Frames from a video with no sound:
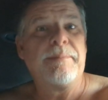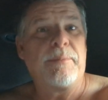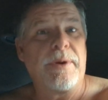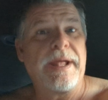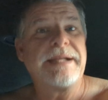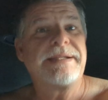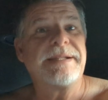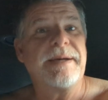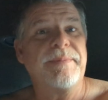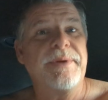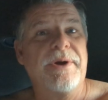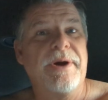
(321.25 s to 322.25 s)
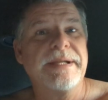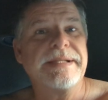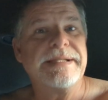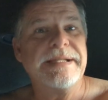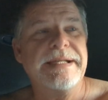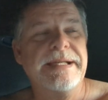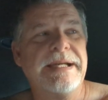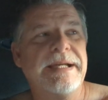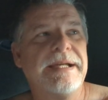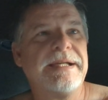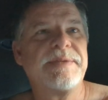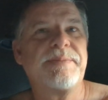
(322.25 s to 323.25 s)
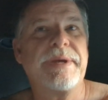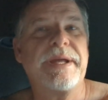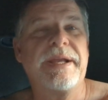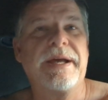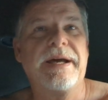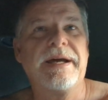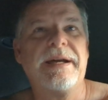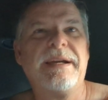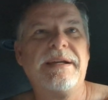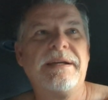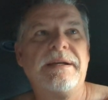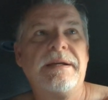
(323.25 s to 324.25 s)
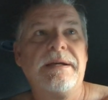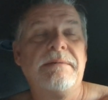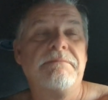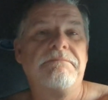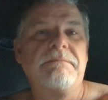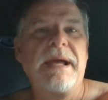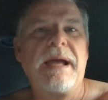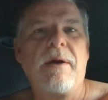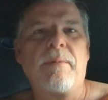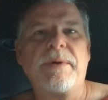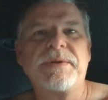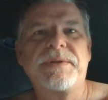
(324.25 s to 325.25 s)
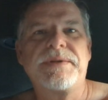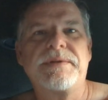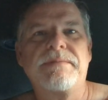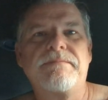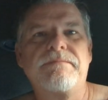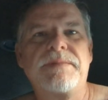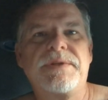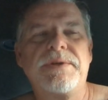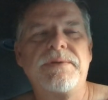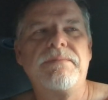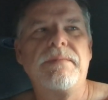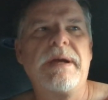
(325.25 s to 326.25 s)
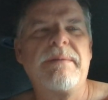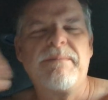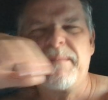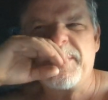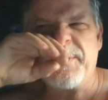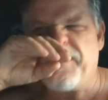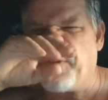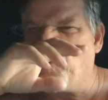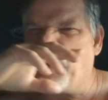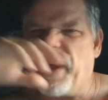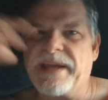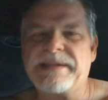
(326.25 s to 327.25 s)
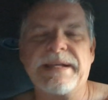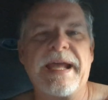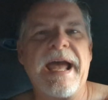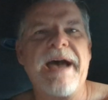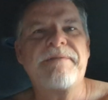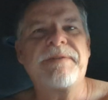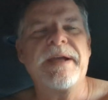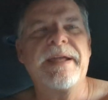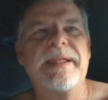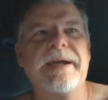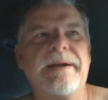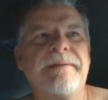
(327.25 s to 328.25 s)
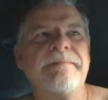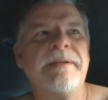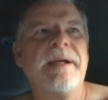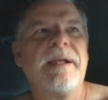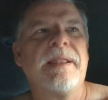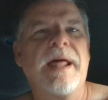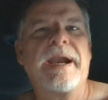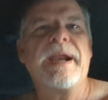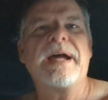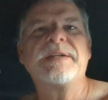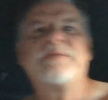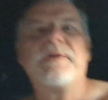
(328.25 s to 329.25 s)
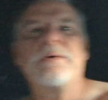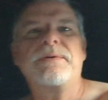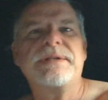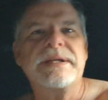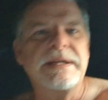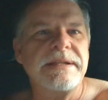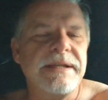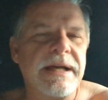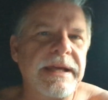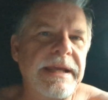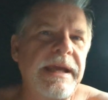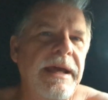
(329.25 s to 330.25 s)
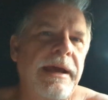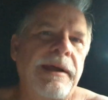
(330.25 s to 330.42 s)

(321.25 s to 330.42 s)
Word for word: Boy, that's something you ought to see. It's been uh, almost two uh, two full days and a half day there. A lot of nice folks in Kentucky.